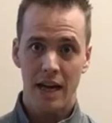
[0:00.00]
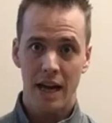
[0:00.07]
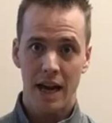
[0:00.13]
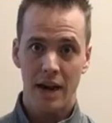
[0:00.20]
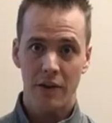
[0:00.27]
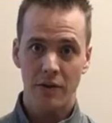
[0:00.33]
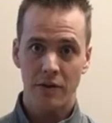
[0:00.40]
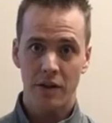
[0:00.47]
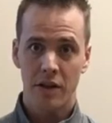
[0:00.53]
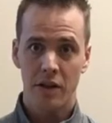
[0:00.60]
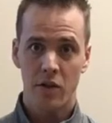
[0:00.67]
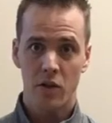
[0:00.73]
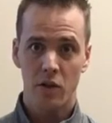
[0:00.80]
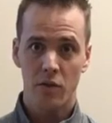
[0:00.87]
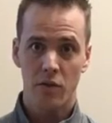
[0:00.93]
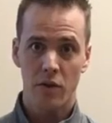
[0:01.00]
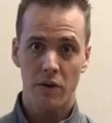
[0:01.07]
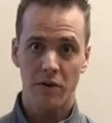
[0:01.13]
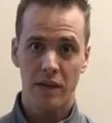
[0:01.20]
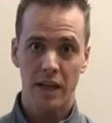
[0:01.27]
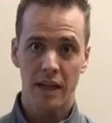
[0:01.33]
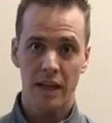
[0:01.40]
out or
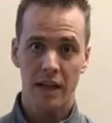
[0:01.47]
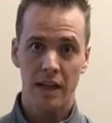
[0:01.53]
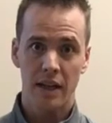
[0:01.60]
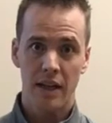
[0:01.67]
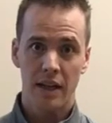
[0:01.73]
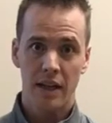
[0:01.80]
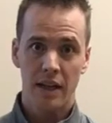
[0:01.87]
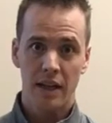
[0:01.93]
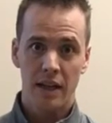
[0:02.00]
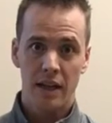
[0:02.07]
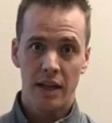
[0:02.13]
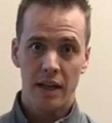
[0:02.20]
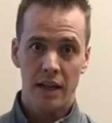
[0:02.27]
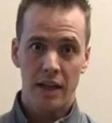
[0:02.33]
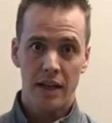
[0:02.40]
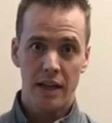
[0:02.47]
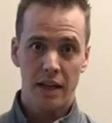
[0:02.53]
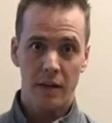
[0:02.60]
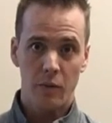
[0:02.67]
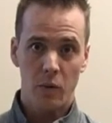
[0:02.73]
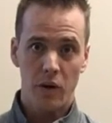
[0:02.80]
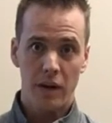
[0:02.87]
rotate it
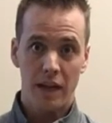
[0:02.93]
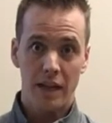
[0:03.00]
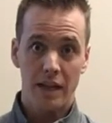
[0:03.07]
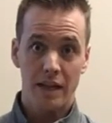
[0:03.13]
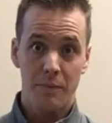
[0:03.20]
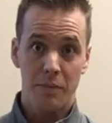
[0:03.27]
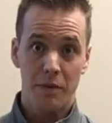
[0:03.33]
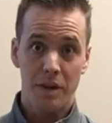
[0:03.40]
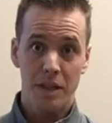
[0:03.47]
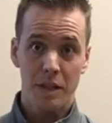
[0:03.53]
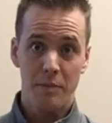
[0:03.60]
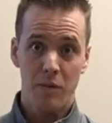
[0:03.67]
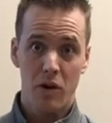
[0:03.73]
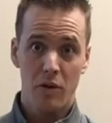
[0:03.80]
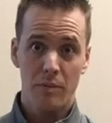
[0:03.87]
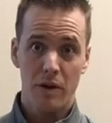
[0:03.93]
inward, and it's a pretty small